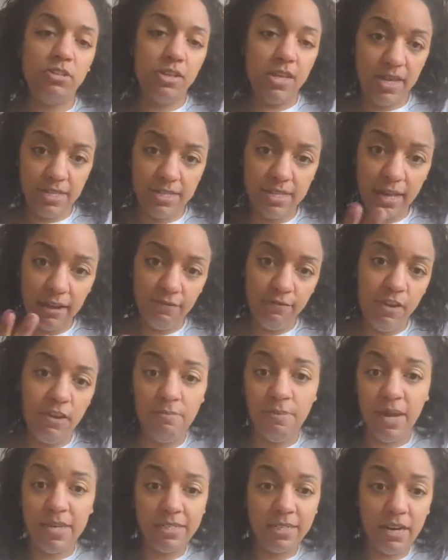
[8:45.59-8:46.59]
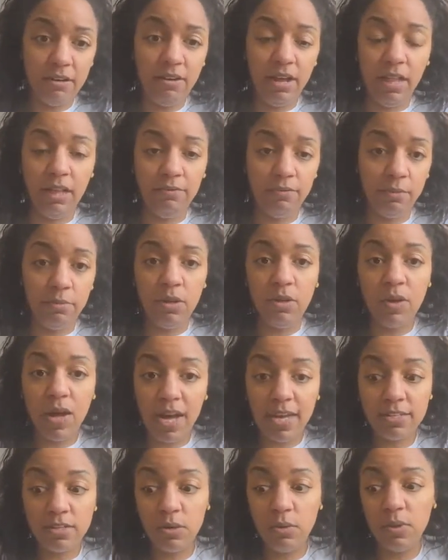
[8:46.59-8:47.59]
do that is to get feedback directly from you
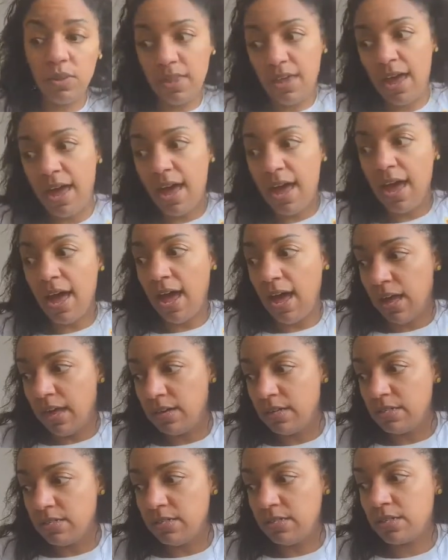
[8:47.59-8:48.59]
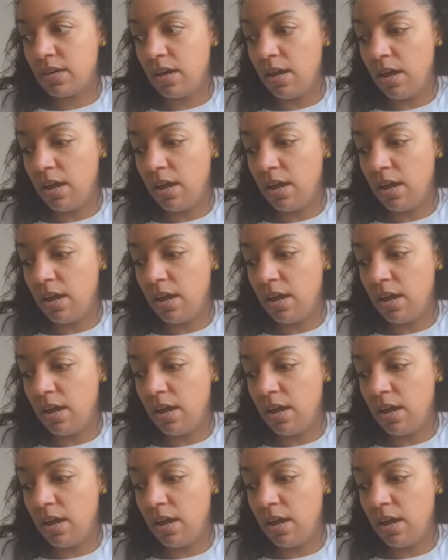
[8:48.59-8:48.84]
guys who were there, and